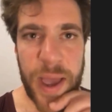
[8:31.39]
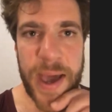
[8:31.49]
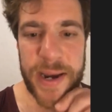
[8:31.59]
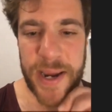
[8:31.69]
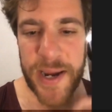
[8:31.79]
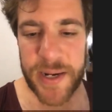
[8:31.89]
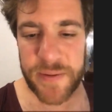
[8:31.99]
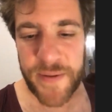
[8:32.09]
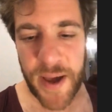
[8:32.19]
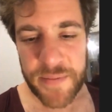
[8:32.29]
at
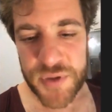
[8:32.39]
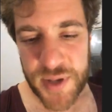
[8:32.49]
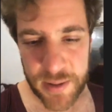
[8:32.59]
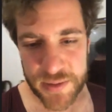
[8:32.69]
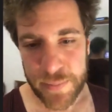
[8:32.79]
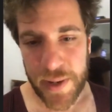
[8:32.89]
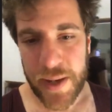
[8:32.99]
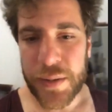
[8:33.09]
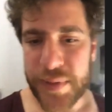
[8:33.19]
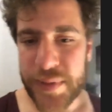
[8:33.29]
85 shekels a
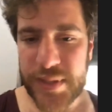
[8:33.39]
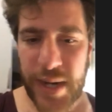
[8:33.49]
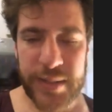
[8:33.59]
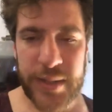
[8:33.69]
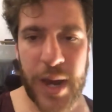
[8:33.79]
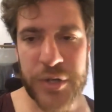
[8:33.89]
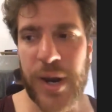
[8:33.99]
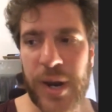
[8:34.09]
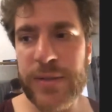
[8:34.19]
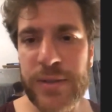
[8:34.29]
bed, and we signed the
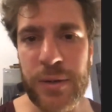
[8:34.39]
contract.